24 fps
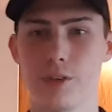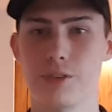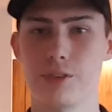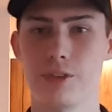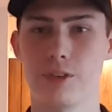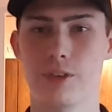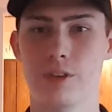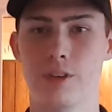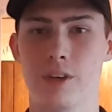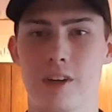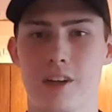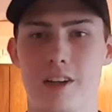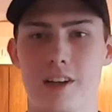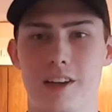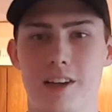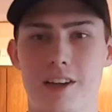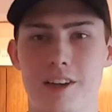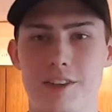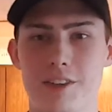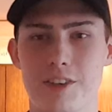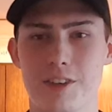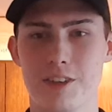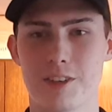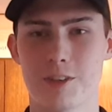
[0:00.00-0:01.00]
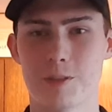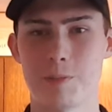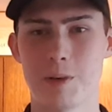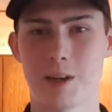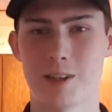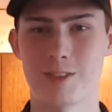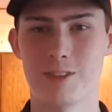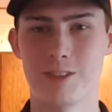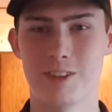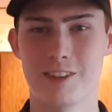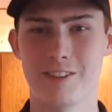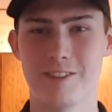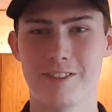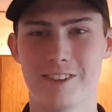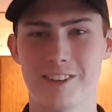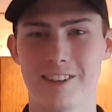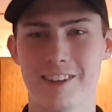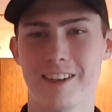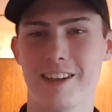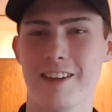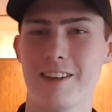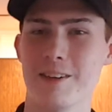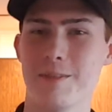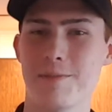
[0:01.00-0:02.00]
So don't expect one for
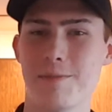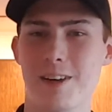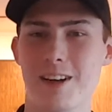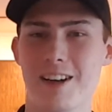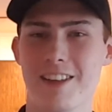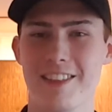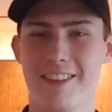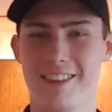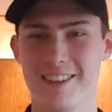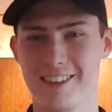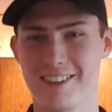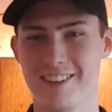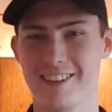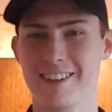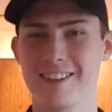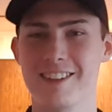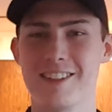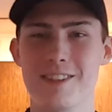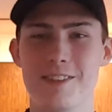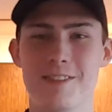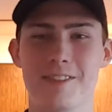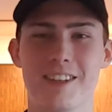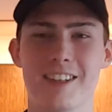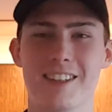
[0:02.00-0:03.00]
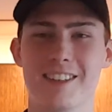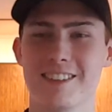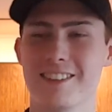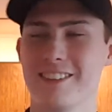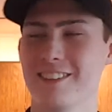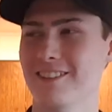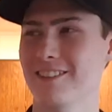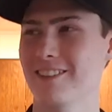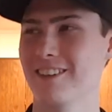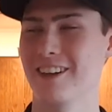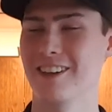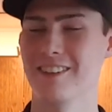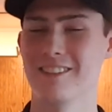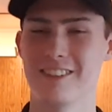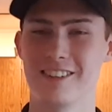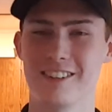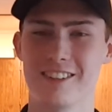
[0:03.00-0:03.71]
another month or 2 months or whatever.